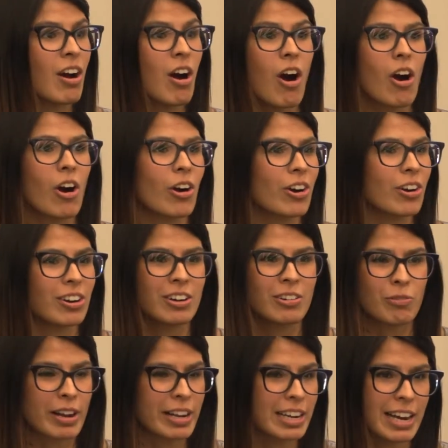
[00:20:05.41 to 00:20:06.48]
are
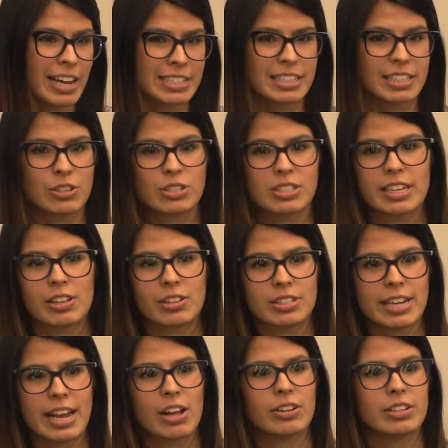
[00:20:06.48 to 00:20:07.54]
recognizing their skill and
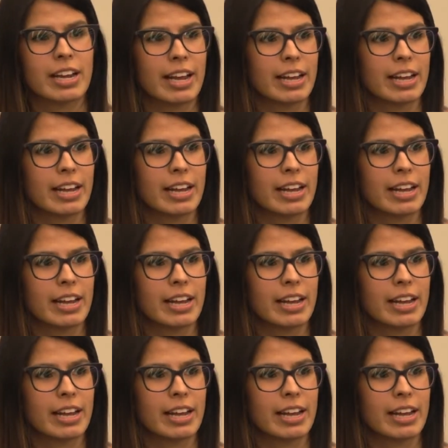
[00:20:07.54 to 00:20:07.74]
talent